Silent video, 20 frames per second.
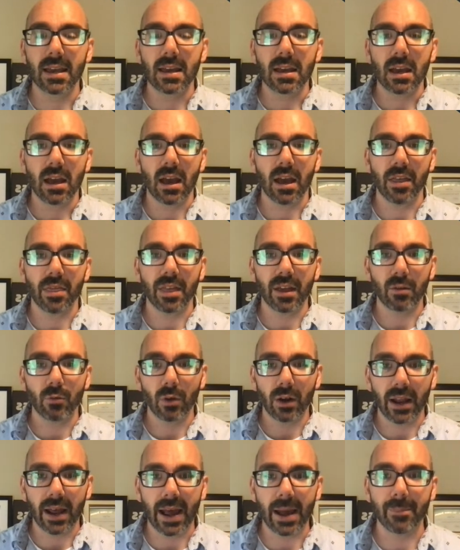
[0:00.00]
Uh, then
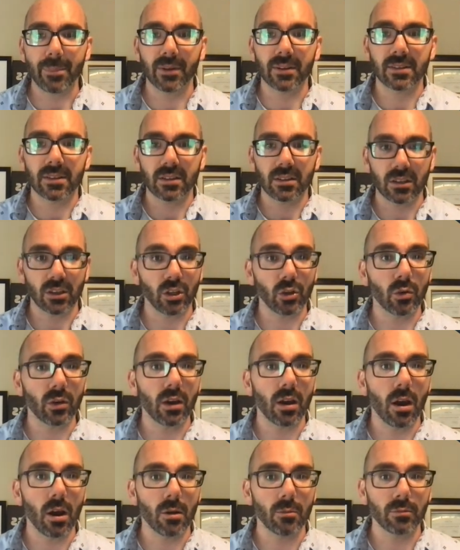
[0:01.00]
what happens is that you
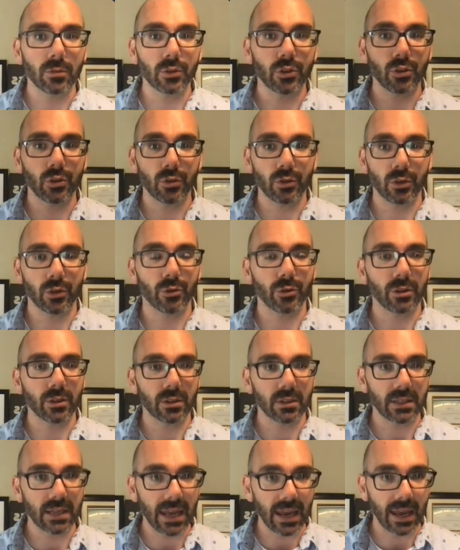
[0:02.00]
come to your
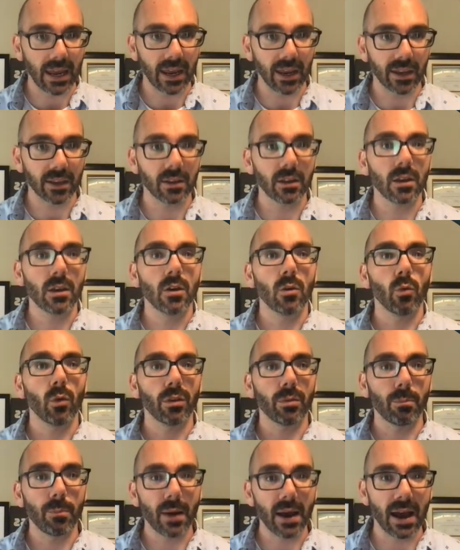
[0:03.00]
day
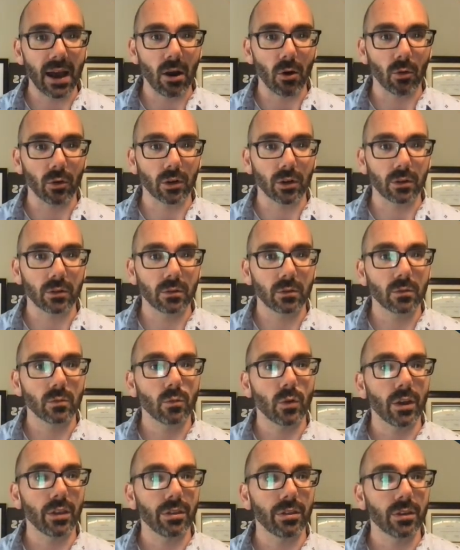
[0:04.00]
with power,
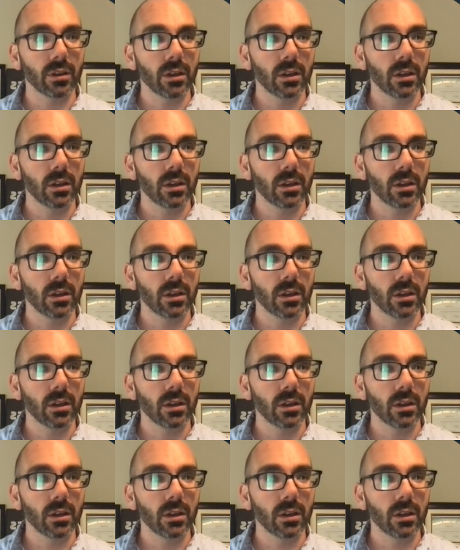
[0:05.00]
with